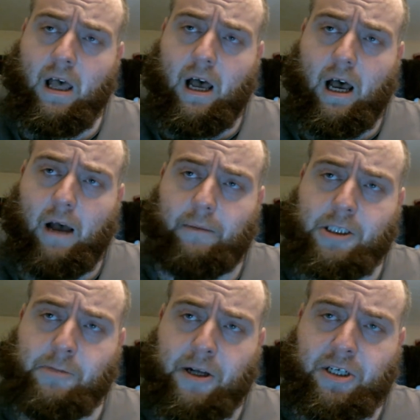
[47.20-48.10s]

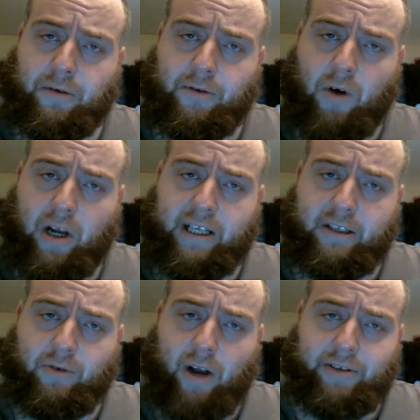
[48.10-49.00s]
especially with the running of
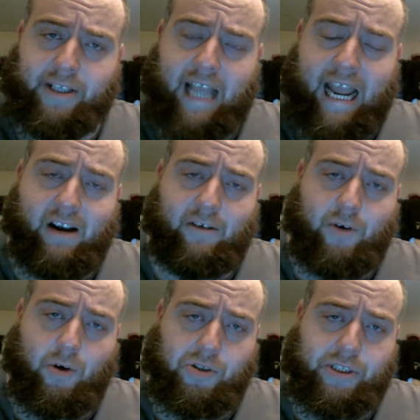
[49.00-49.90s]
the ground attack of
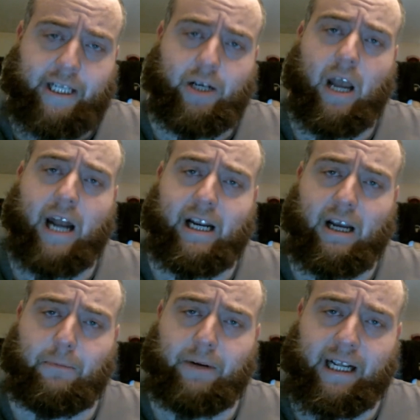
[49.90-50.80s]
Cole City heading
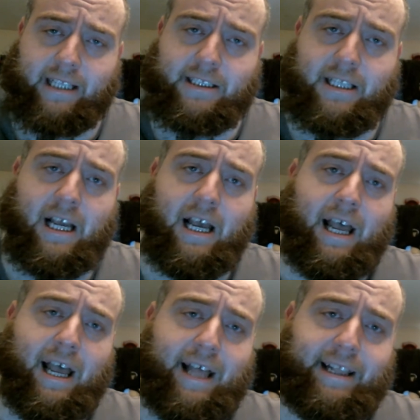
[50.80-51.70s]
up against
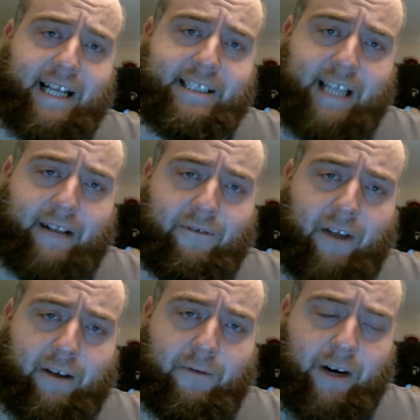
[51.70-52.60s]
that St.
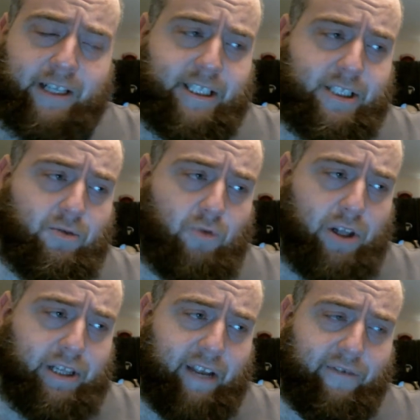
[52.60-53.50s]
Francis
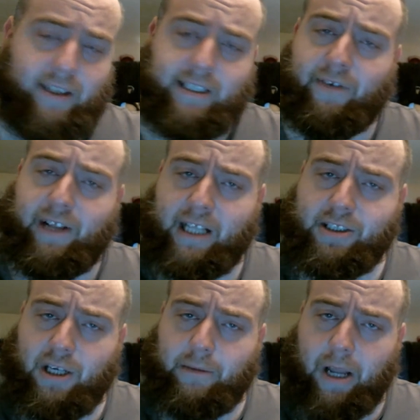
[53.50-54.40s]
run defense. I think that's
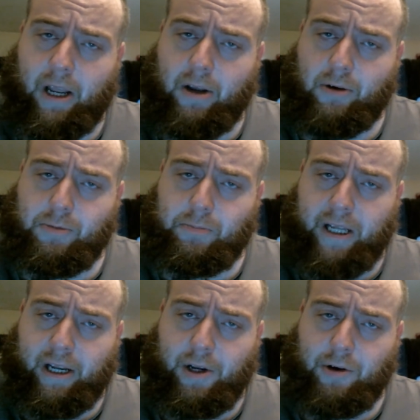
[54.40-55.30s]
going to be a huge
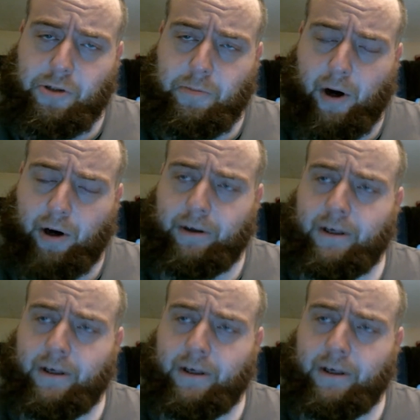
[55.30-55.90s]
part.